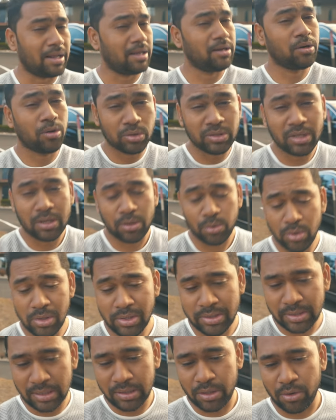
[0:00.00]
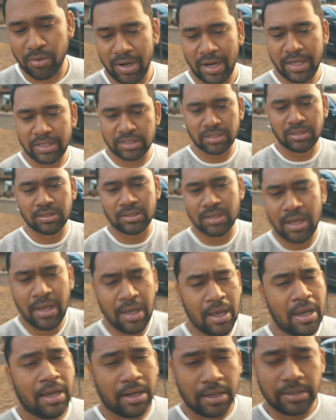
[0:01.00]
and I know the rules and regulations,
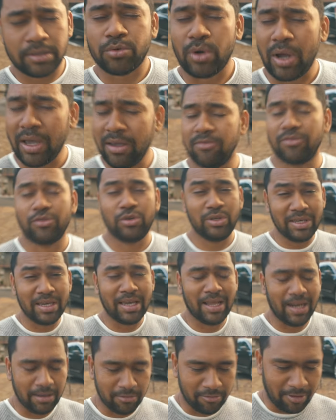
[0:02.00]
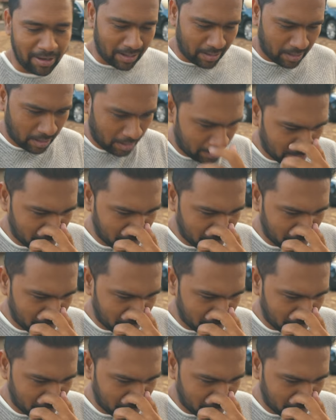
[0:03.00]
and I drive really well.